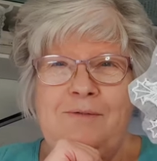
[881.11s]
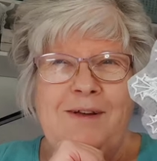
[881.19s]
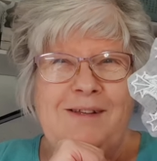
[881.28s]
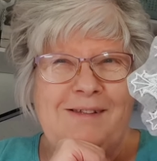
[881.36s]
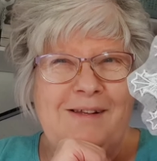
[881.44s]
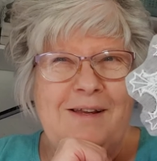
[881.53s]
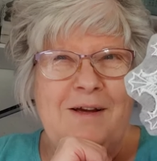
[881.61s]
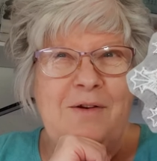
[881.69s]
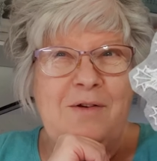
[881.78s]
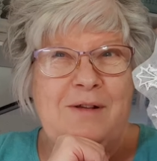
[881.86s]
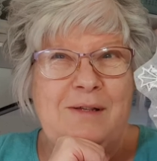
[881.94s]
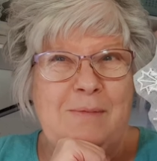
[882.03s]
fancily at
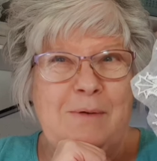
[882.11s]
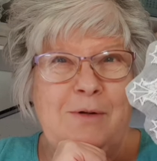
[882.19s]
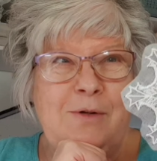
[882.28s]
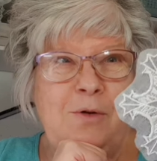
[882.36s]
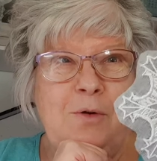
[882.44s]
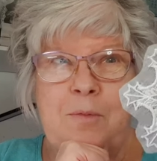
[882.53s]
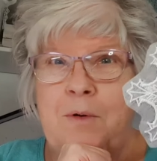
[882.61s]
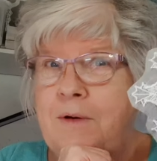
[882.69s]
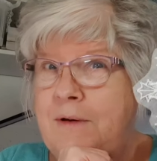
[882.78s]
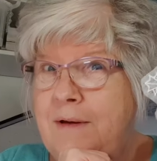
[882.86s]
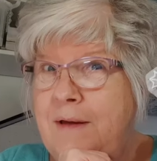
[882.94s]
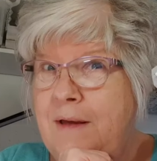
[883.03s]
Christmas, you could put
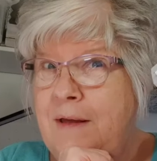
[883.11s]
a